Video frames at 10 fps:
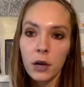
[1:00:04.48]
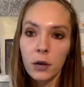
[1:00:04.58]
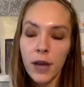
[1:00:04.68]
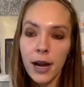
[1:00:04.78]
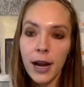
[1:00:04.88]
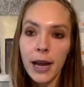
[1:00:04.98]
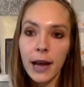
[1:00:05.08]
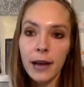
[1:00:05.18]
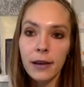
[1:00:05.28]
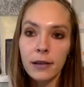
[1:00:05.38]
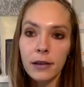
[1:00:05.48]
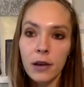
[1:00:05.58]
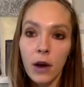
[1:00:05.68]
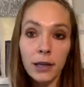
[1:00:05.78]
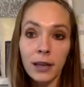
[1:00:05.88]
I had
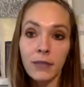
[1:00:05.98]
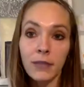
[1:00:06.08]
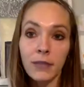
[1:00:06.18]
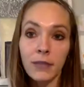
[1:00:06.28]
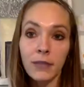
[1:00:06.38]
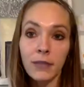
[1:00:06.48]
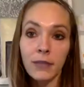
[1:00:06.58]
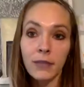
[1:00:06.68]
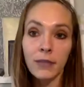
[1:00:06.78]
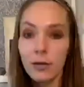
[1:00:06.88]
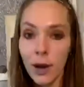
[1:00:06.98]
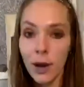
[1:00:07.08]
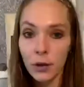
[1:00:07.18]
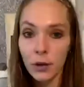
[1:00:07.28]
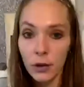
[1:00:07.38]
not given them an option of
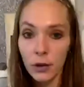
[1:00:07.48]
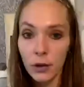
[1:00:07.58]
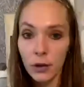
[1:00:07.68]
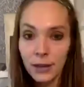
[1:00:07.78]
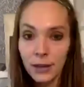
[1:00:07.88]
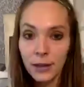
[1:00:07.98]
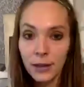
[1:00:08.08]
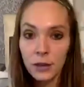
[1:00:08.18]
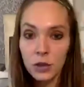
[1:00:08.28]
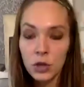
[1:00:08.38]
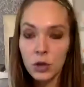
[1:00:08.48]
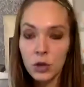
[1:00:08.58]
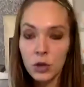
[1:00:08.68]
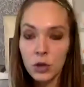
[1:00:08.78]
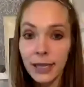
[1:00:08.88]
whether or not
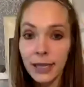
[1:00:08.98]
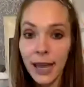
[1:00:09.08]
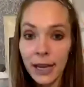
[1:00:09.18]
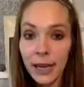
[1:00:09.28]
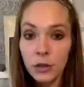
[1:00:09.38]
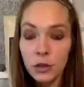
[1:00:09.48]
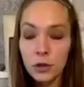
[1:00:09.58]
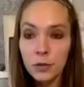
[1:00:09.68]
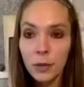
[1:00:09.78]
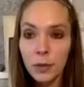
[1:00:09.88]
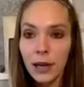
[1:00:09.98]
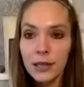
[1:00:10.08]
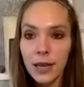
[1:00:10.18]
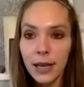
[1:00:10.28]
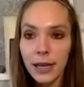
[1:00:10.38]
to engage,
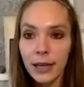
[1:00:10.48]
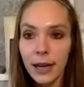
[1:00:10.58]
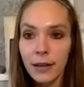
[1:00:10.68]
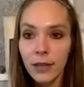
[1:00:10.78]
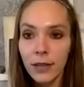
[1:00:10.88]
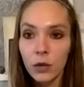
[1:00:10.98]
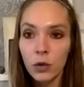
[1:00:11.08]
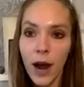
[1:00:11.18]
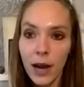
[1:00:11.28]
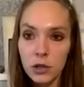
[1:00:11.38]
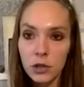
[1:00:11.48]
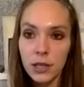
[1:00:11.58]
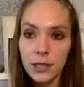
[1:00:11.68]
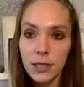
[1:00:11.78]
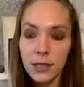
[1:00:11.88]
because I kind of like crashed
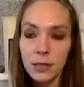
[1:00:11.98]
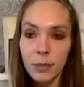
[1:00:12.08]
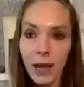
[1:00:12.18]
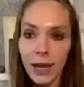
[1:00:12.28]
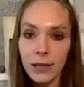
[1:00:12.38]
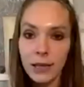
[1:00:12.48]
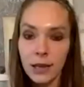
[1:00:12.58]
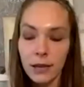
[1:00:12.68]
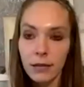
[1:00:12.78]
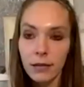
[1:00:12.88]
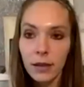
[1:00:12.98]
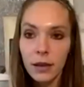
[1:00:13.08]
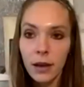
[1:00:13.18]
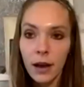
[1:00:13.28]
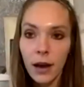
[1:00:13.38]
into the space. And
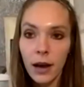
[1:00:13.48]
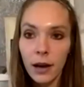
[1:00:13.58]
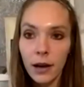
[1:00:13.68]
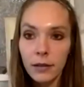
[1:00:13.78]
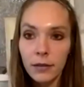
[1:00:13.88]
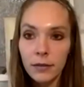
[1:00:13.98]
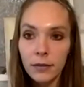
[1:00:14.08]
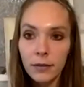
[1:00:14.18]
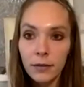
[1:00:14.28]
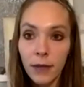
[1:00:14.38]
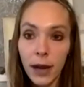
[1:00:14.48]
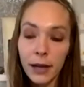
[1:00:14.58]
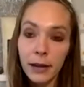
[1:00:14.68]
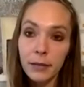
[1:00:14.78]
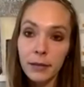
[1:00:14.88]

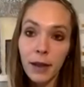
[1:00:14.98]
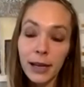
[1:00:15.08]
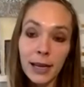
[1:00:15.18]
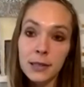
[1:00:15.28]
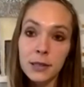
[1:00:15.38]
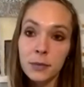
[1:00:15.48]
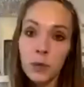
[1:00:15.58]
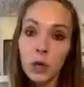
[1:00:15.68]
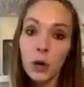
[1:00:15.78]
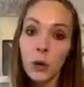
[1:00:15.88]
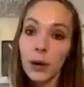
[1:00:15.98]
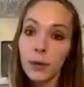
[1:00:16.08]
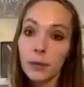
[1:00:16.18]
I guess, you know, I